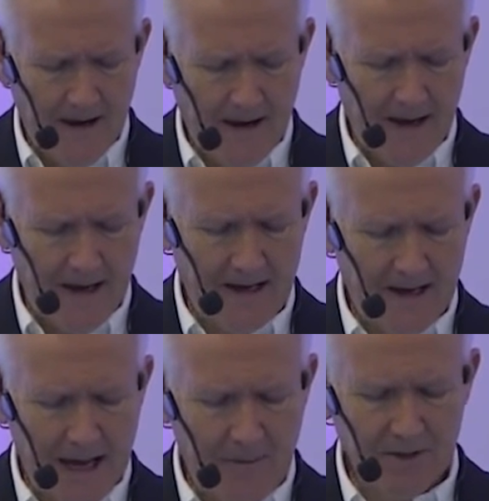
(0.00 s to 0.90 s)
and
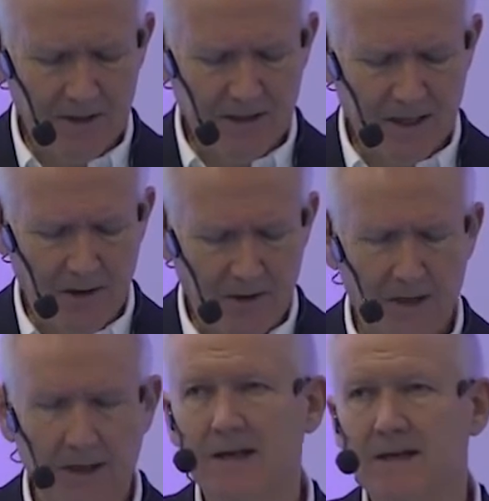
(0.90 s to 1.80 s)
Apple is now
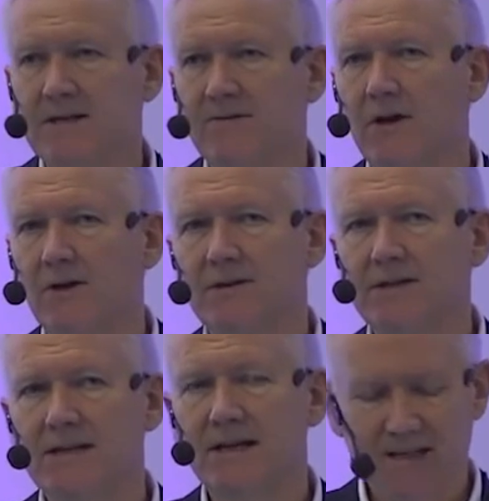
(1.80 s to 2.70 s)

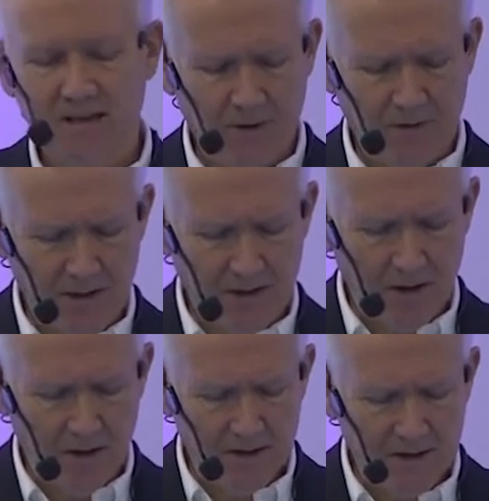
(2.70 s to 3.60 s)
$760 billion.
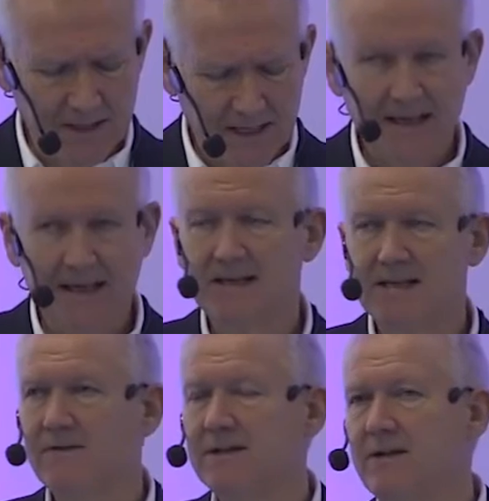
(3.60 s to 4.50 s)
It's
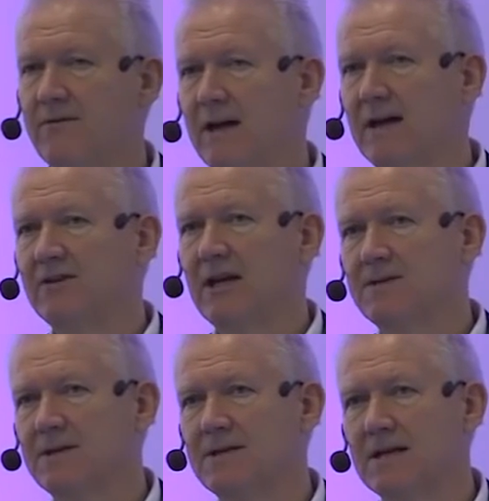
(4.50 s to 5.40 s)
75
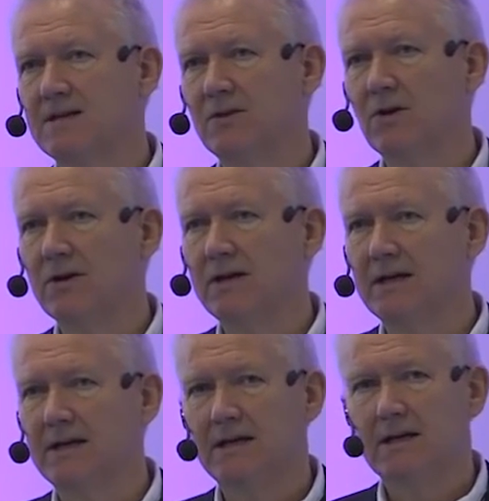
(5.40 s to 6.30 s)
times the size of Nokia.